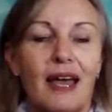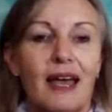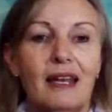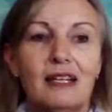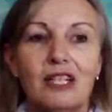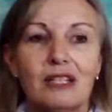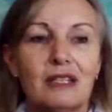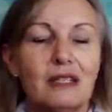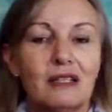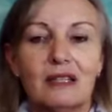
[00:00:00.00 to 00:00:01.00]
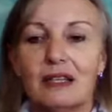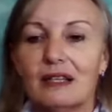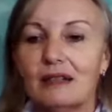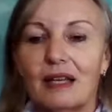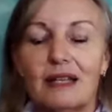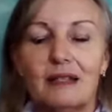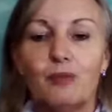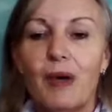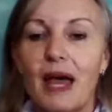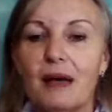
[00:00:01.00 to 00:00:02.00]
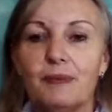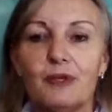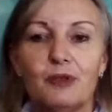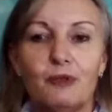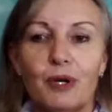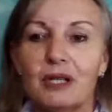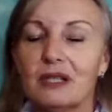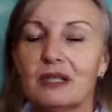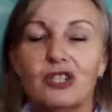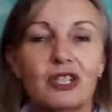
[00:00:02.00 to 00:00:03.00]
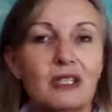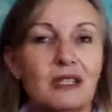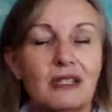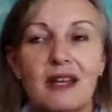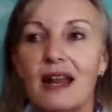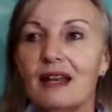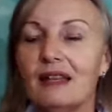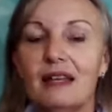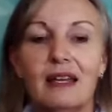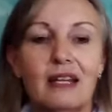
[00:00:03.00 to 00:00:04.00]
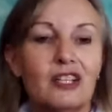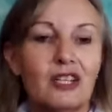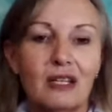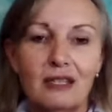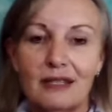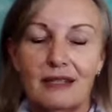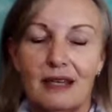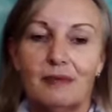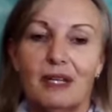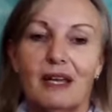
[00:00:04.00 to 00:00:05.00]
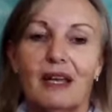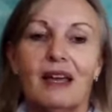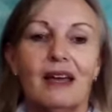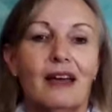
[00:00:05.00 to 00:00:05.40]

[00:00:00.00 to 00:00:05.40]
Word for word: and just his absolute presence and just standing there and just accepting,